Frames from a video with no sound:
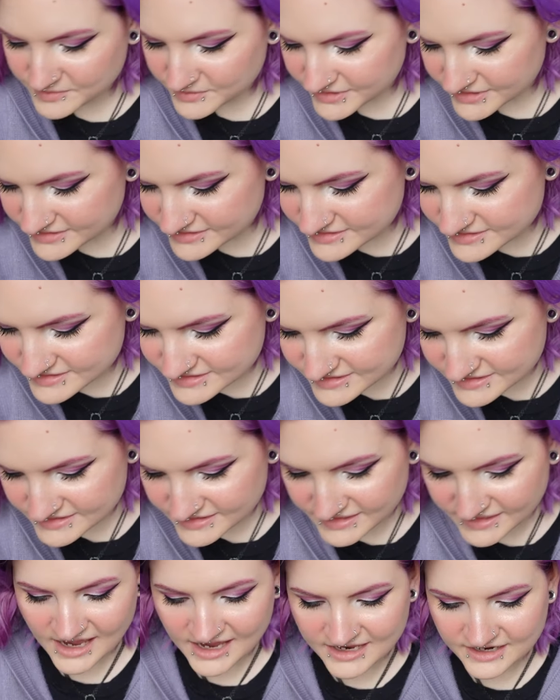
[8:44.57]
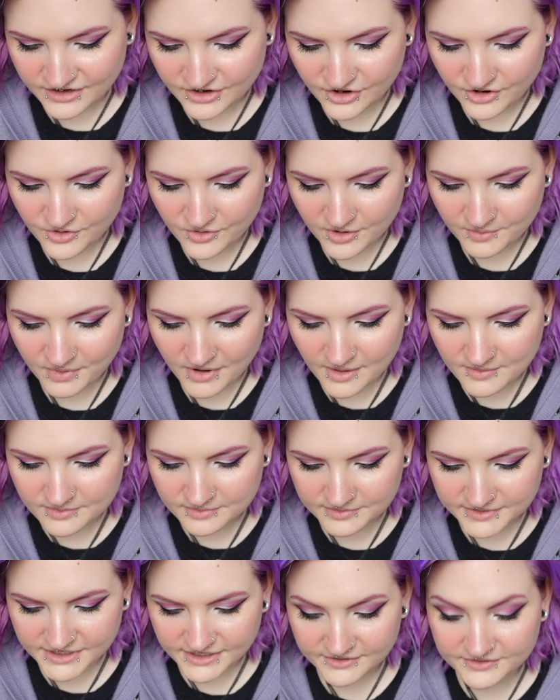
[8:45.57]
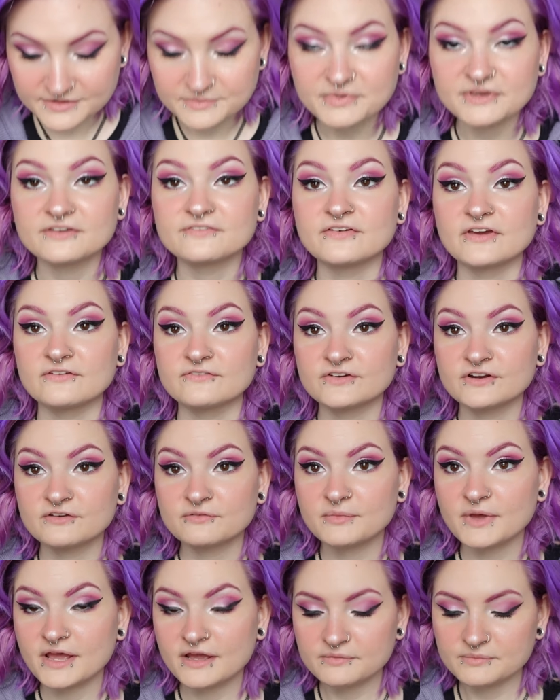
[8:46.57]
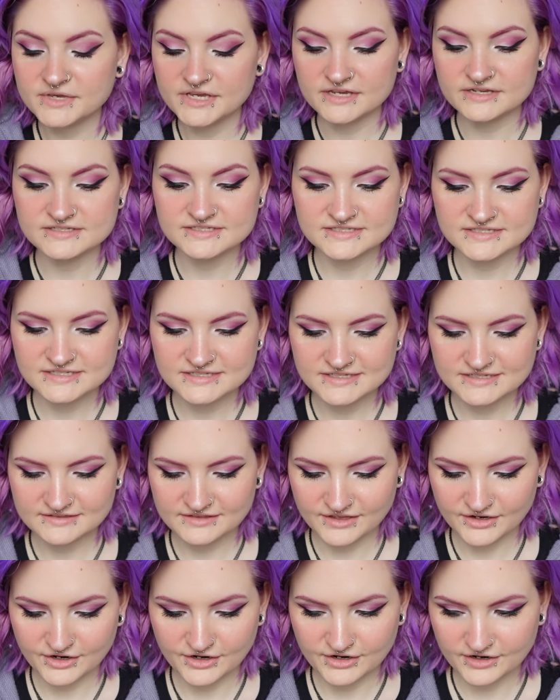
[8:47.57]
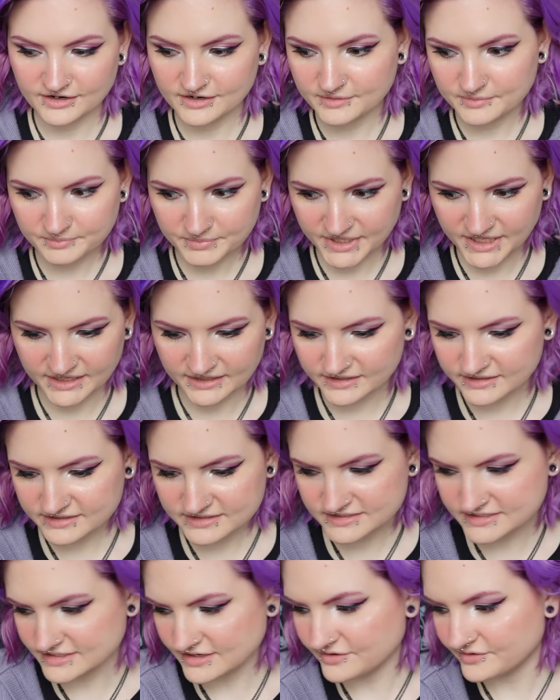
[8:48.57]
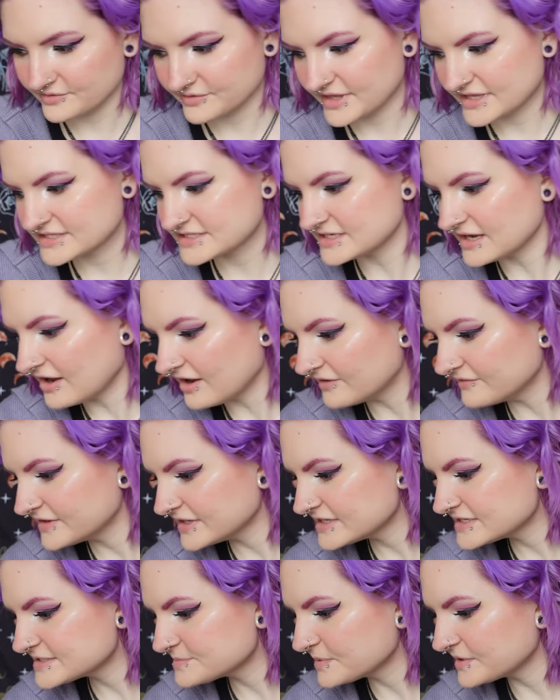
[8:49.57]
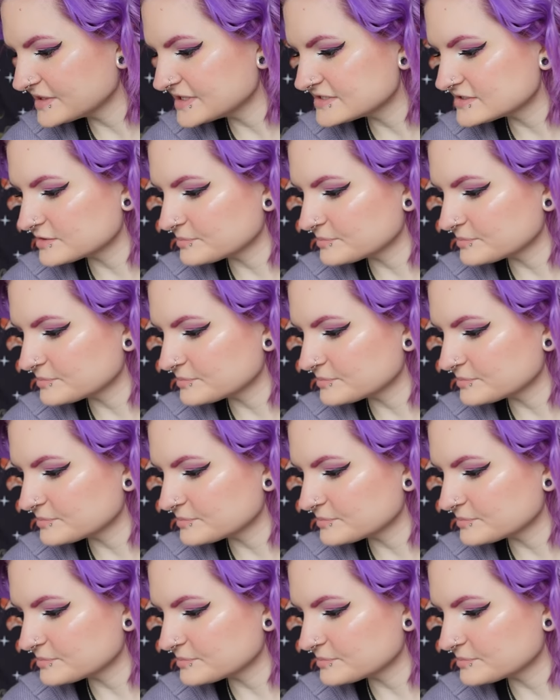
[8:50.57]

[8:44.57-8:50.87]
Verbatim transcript: ones I know are probably going to be a favorite of mine because they're pink, so that's obvious, but these